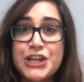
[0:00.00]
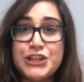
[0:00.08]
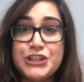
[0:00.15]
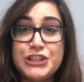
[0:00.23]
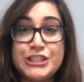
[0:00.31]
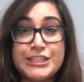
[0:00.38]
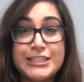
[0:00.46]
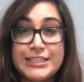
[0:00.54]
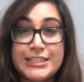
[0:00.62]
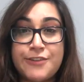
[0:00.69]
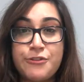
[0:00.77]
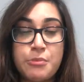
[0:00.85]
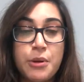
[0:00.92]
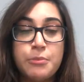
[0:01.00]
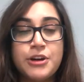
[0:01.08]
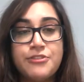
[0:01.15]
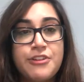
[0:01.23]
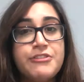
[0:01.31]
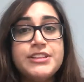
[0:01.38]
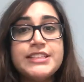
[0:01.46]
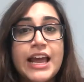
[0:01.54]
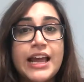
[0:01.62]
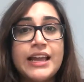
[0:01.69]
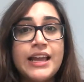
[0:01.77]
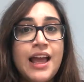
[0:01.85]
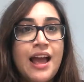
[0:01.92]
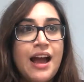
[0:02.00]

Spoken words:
you need to seize every moment of every day,